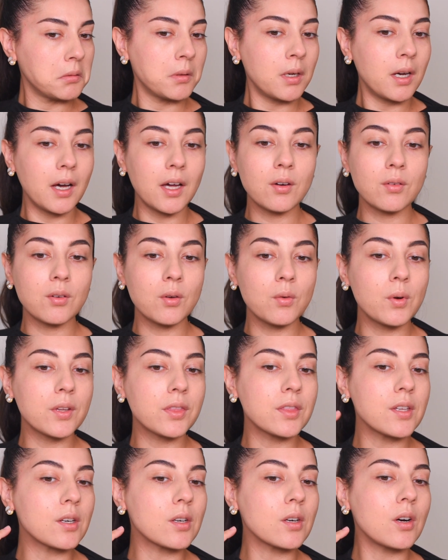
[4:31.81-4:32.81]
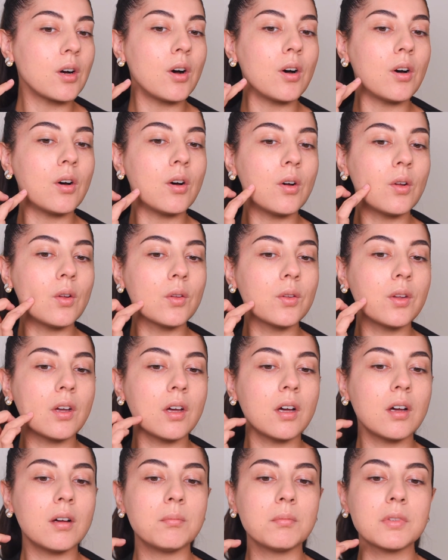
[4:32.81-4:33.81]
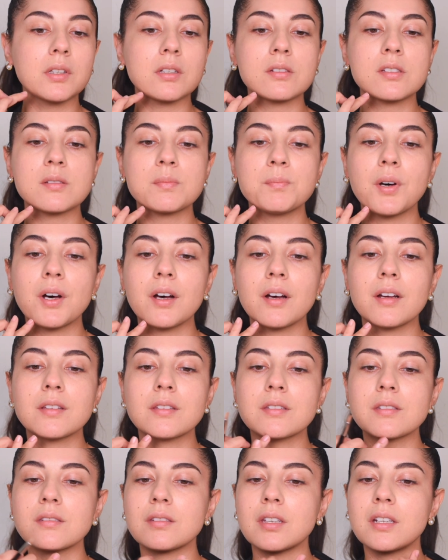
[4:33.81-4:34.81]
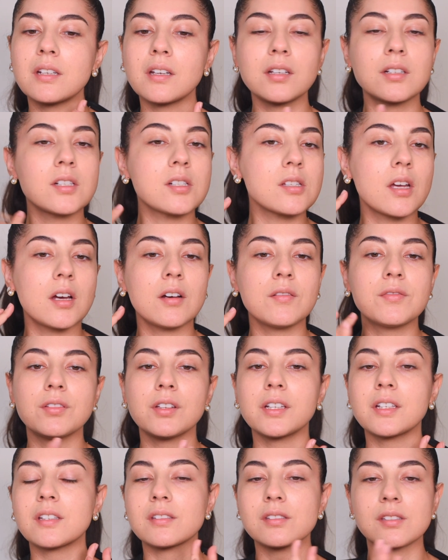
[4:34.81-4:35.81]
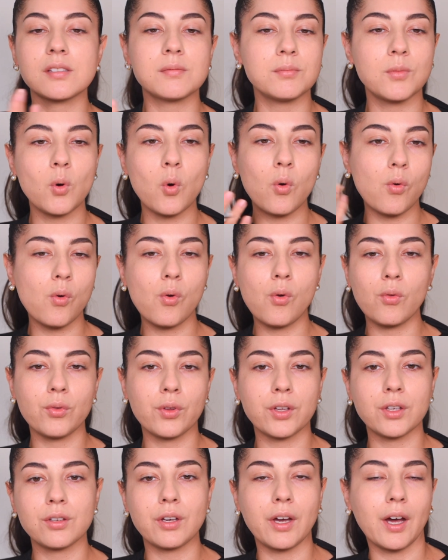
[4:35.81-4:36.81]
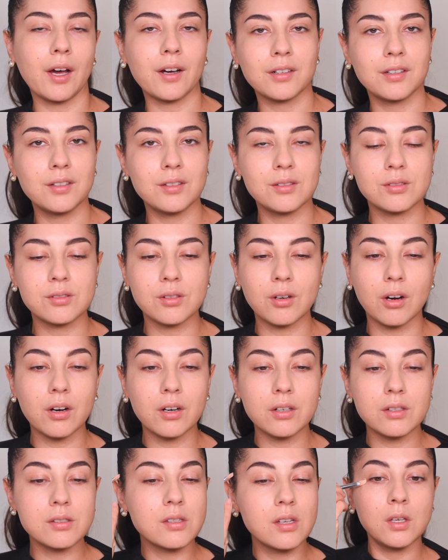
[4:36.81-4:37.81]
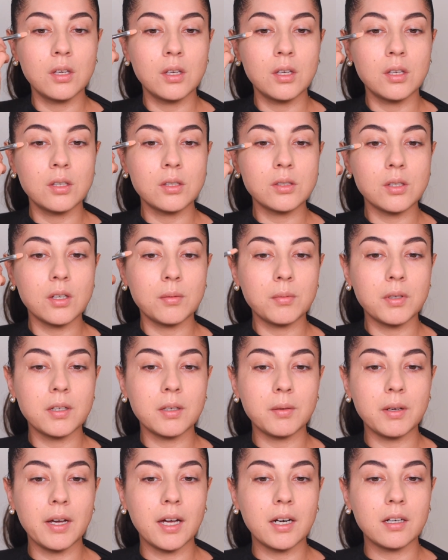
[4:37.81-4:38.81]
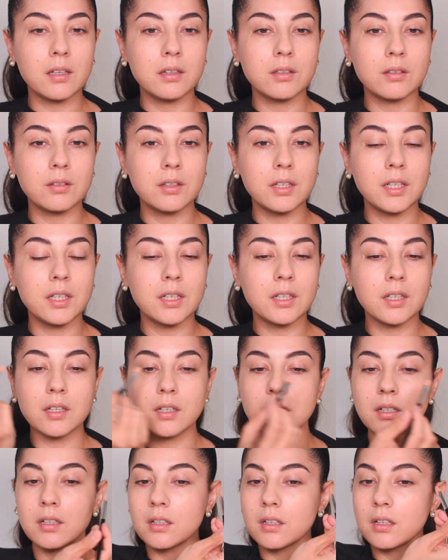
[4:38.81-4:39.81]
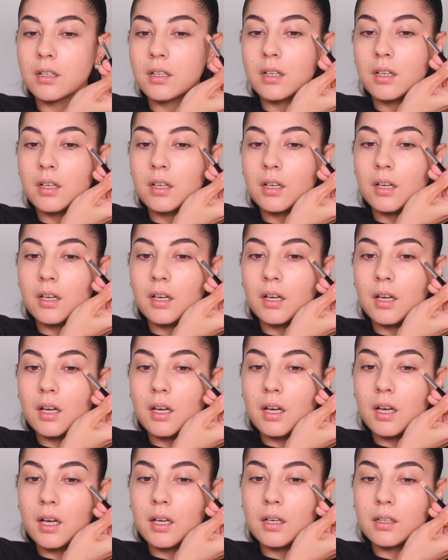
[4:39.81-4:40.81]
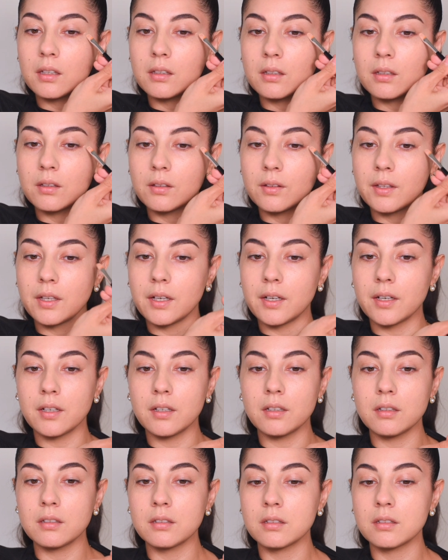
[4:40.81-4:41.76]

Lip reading: I don't know what they're called, little spots. And I just have like some like acne scars. So I'm going to add a little here, add a little there,